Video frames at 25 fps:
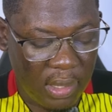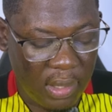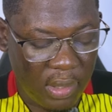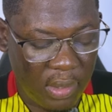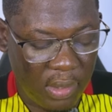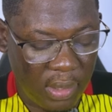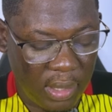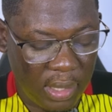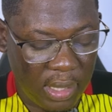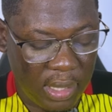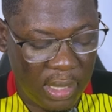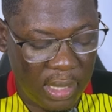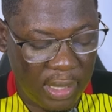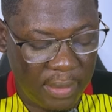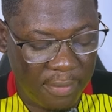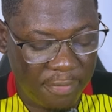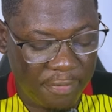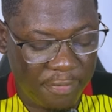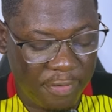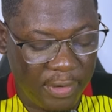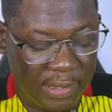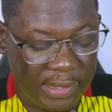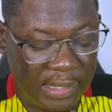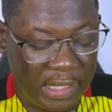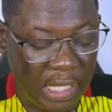okay.
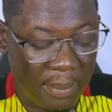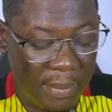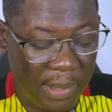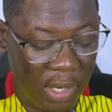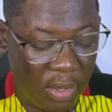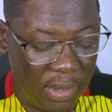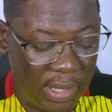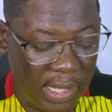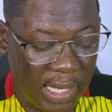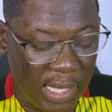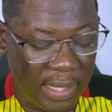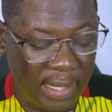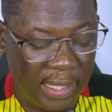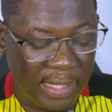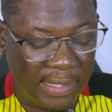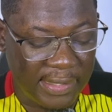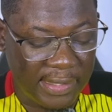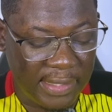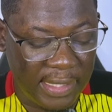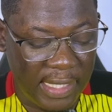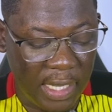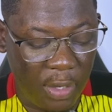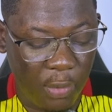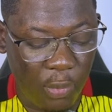First Ammonia is here.